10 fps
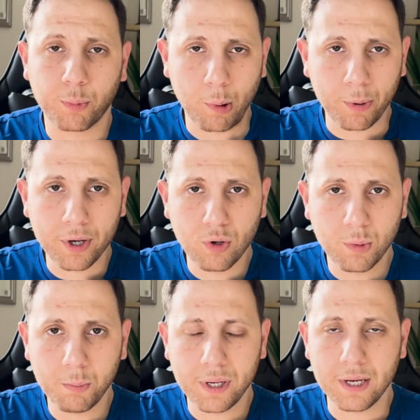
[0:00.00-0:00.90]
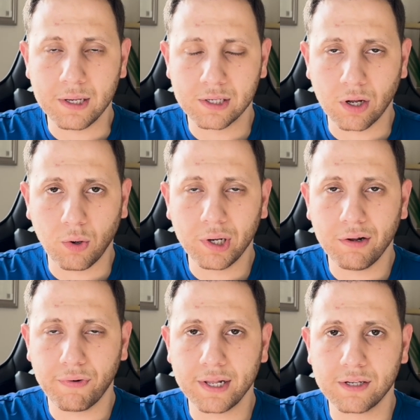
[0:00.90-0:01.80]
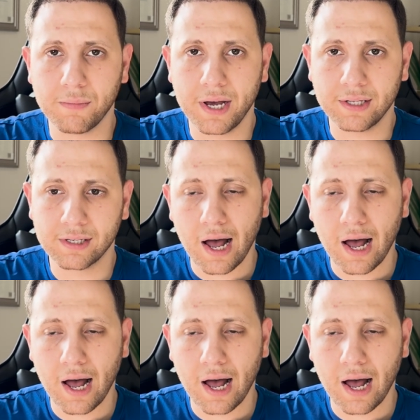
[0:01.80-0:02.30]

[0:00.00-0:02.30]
proper human beings, not only phantom heads.